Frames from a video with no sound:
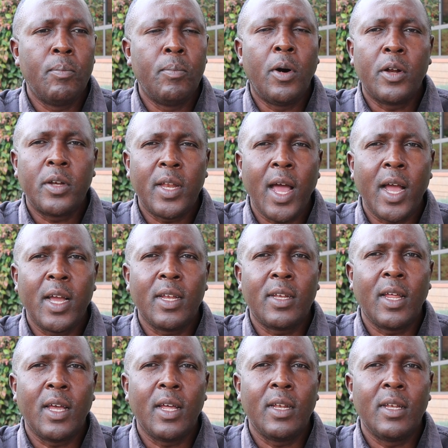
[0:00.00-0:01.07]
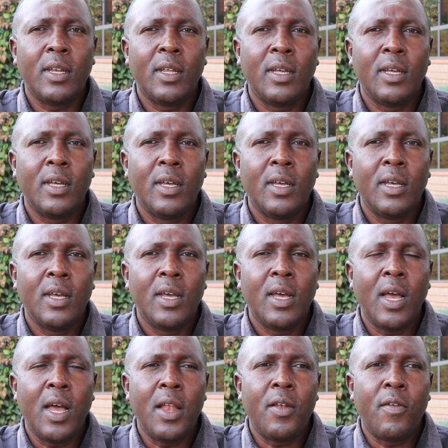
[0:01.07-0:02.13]
more targeted
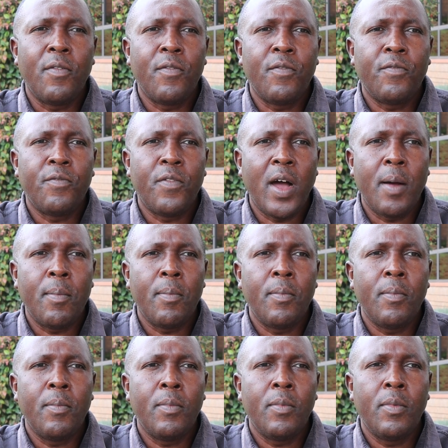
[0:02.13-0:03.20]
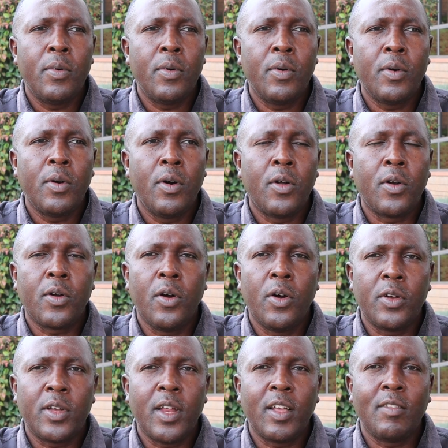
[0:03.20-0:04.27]
and farm or
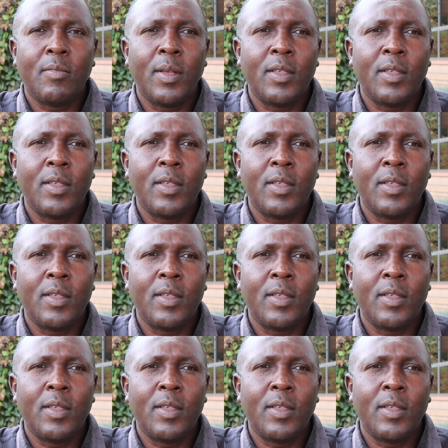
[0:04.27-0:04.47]
context